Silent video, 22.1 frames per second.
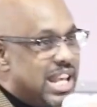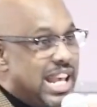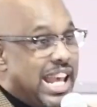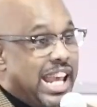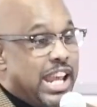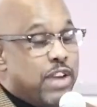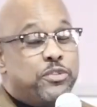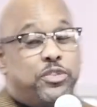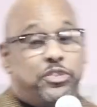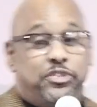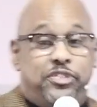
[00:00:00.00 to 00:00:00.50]

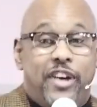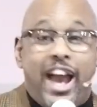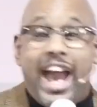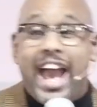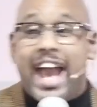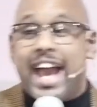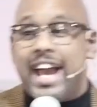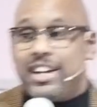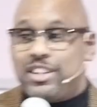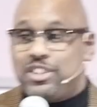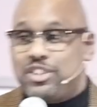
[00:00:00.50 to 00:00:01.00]
In
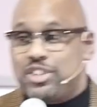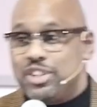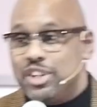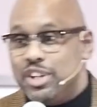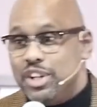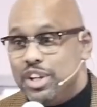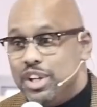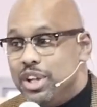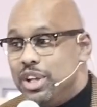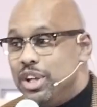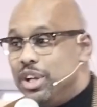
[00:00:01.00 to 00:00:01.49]
fact,
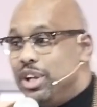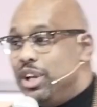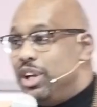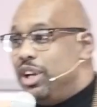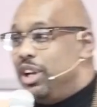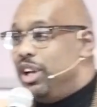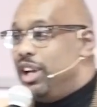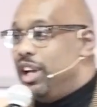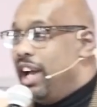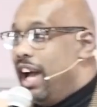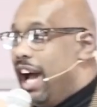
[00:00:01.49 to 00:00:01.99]

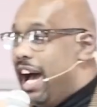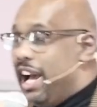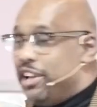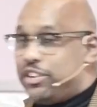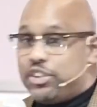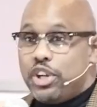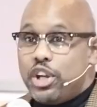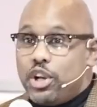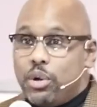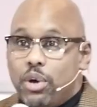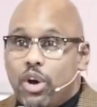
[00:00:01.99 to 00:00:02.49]
I
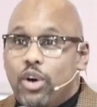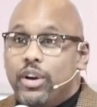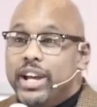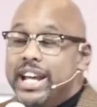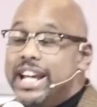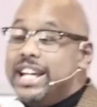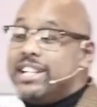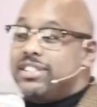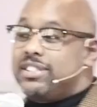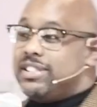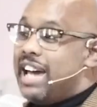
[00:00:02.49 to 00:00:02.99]
should have wrote,
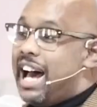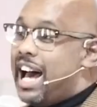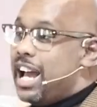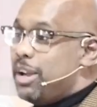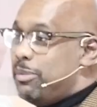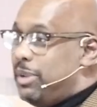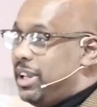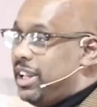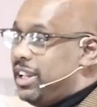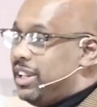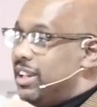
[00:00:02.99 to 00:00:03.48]
his
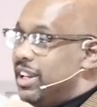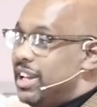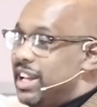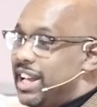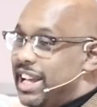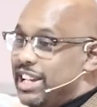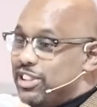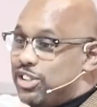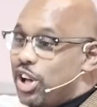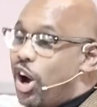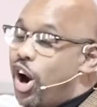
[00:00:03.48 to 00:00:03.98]
timing
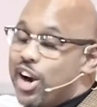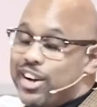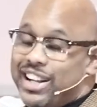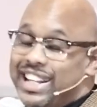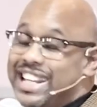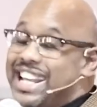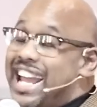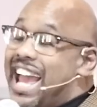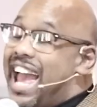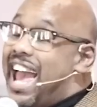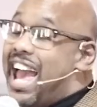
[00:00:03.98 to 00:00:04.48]
is
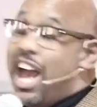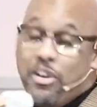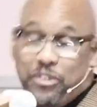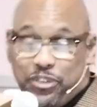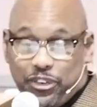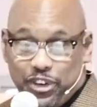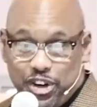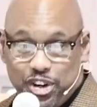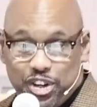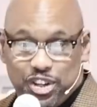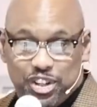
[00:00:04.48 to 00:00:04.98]
hardly
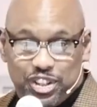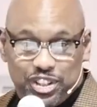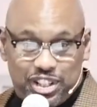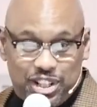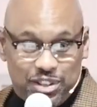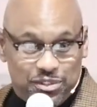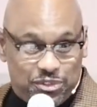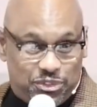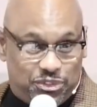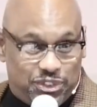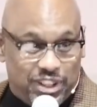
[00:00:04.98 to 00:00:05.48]
ever
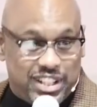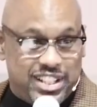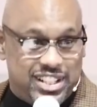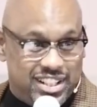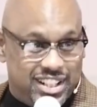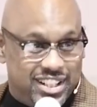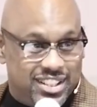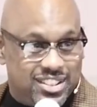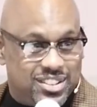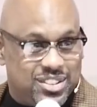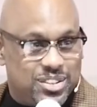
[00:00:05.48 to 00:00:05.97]
convenient.